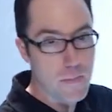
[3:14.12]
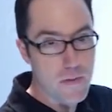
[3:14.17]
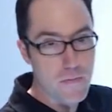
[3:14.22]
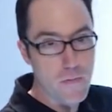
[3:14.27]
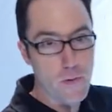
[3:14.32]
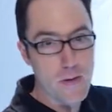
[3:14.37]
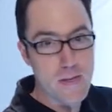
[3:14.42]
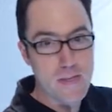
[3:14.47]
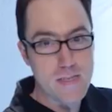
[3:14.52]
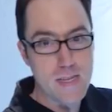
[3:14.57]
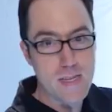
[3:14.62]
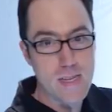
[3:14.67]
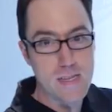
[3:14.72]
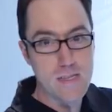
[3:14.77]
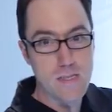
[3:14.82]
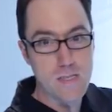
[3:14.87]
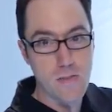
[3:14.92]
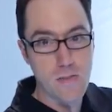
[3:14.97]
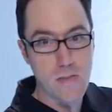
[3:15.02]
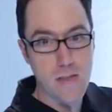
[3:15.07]
be very
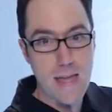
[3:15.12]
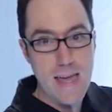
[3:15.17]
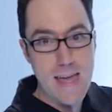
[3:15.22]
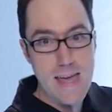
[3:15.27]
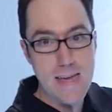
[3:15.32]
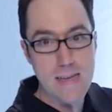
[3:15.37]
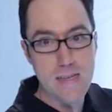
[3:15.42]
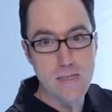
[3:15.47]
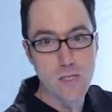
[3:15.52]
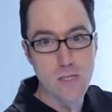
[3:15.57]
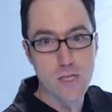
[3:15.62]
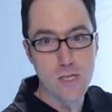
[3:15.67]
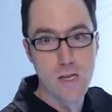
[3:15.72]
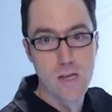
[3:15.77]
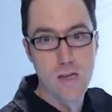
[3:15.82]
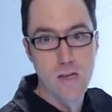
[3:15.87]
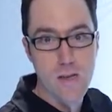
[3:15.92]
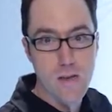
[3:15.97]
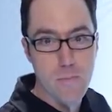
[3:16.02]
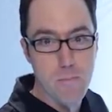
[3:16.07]
intense on the edge,
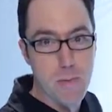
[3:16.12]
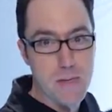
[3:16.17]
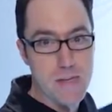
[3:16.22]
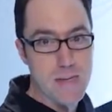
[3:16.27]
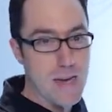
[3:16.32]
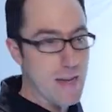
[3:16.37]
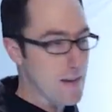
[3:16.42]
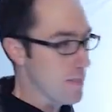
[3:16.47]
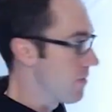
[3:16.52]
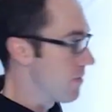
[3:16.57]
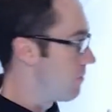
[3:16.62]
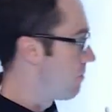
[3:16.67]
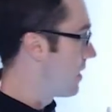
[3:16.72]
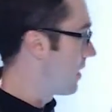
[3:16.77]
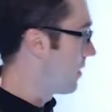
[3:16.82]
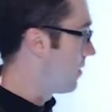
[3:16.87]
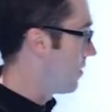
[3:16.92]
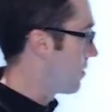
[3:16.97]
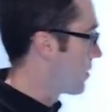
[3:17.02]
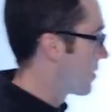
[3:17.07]
but not in the middle.